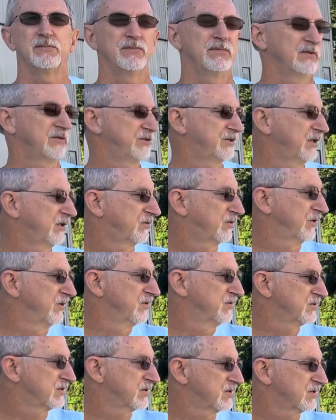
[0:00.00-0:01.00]
She
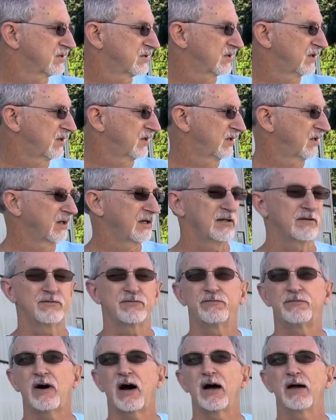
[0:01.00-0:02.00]
cruises at
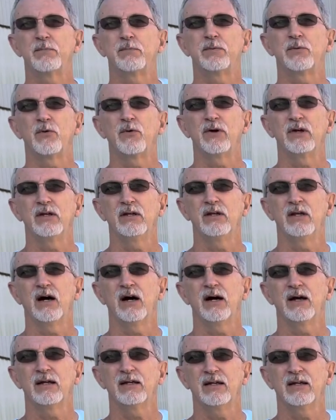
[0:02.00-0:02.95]
5.9